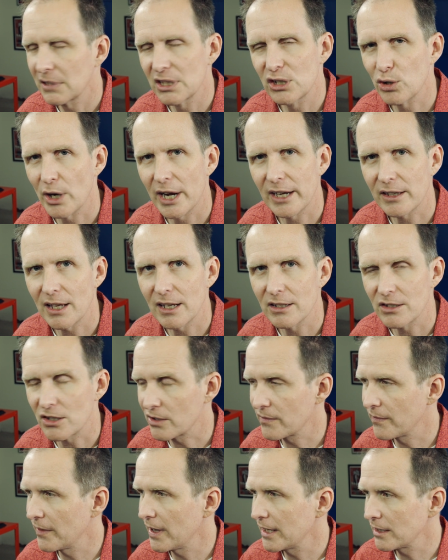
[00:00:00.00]
track that
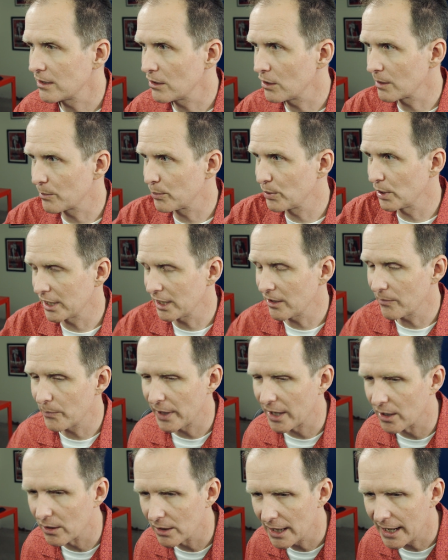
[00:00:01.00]
just fine. You get plenty of
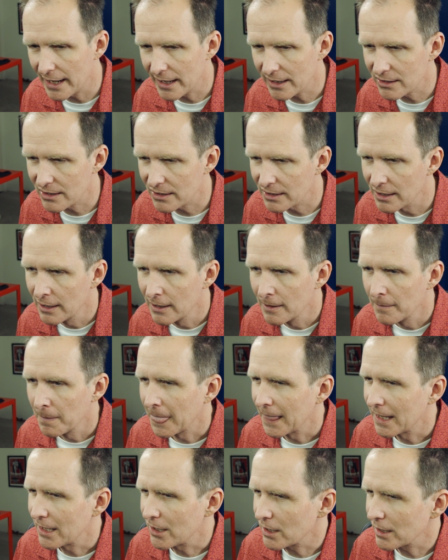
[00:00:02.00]
parallax.
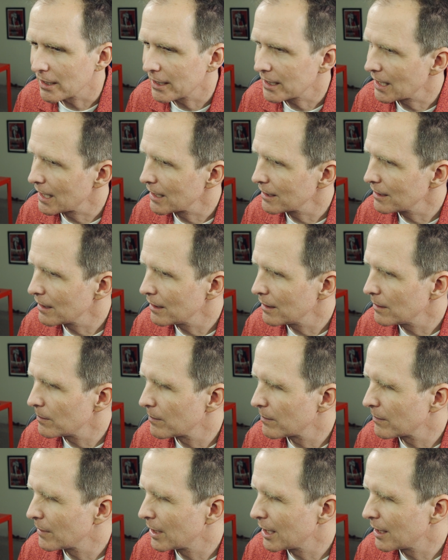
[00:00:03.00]
You get like that
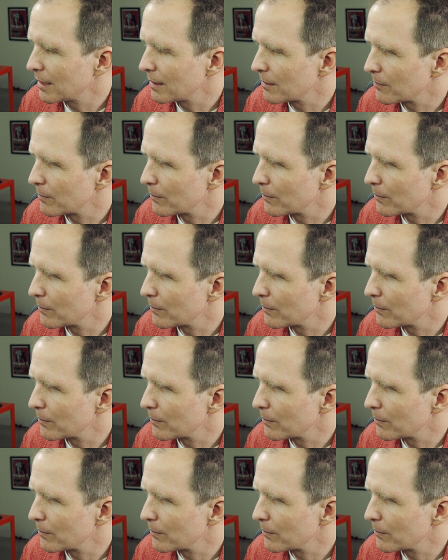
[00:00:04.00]
little